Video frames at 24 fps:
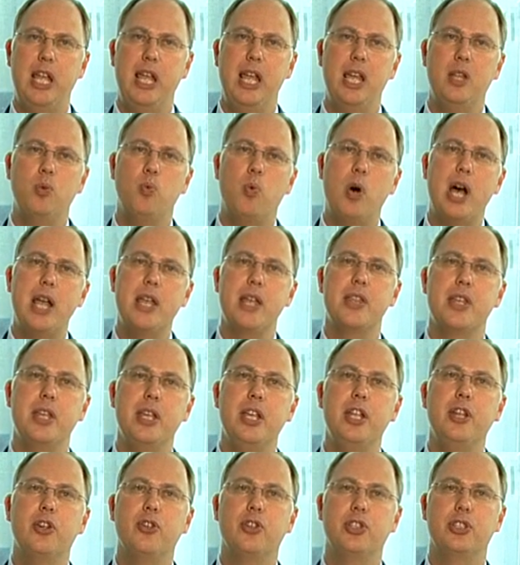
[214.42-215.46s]
And why are they
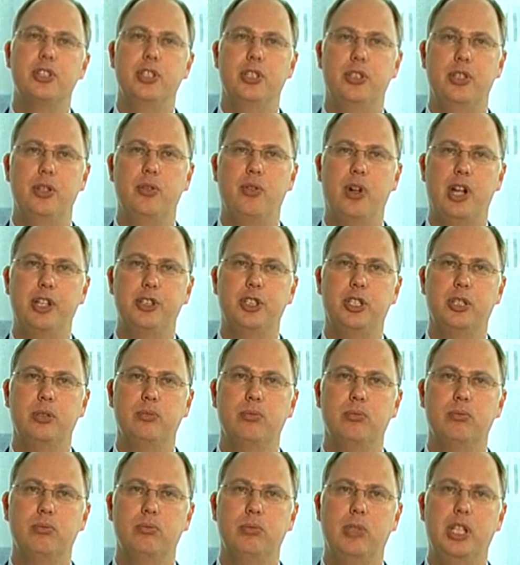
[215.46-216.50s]
interested in Russia?
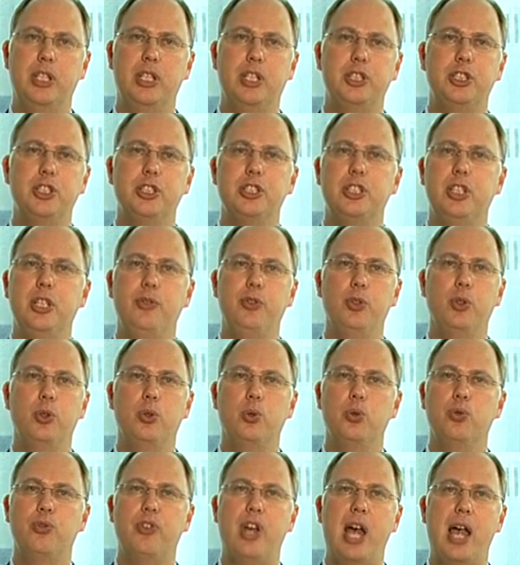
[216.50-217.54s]
And I'll just give you
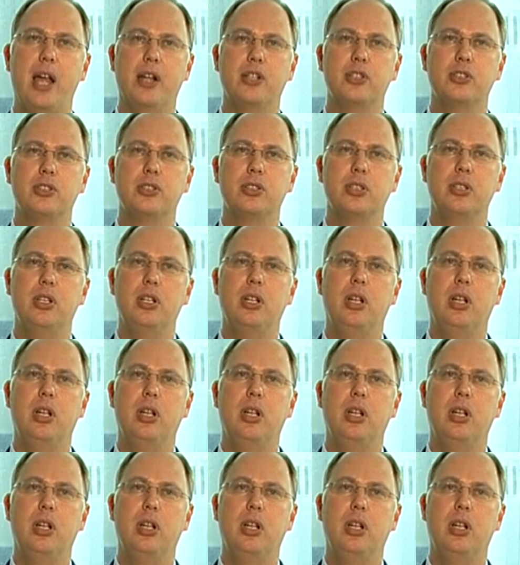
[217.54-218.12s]
2 facts.